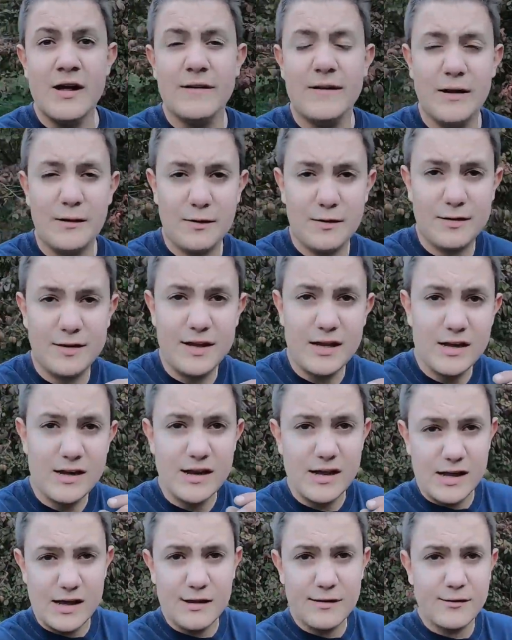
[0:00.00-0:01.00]
Now,
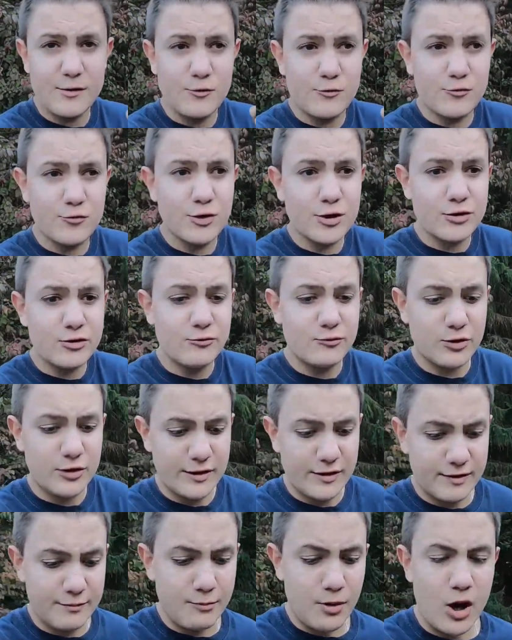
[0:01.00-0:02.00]
seed is a really
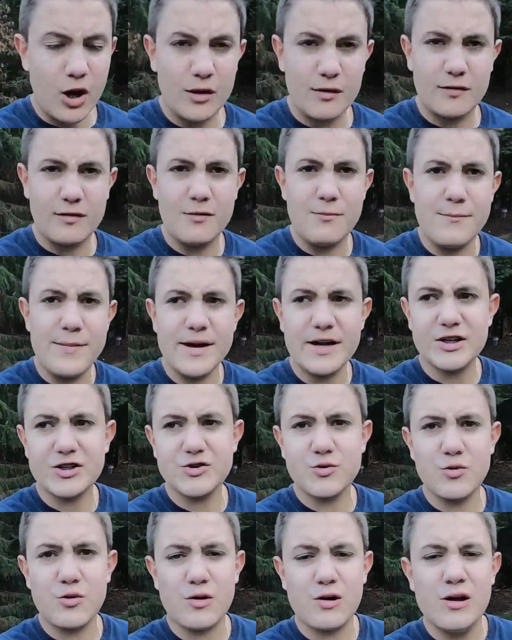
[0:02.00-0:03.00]
small, so make
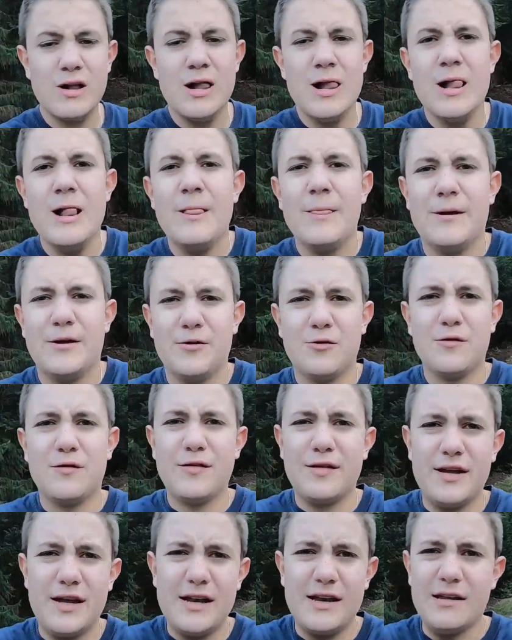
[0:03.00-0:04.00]
sure that your
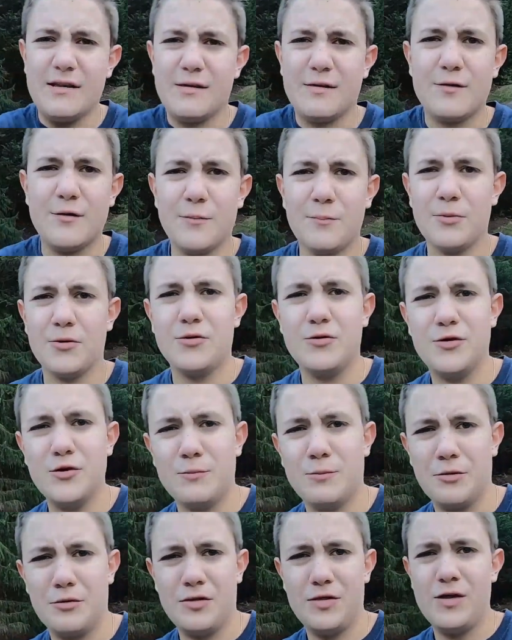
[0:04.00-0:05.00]
seed is super
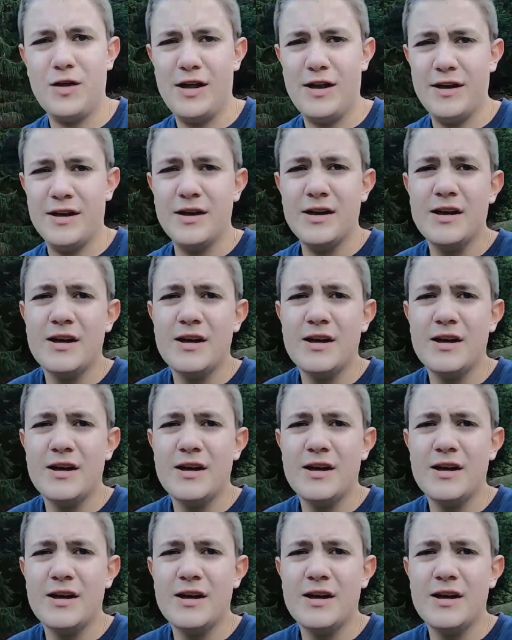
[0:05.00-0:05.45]
duper thin.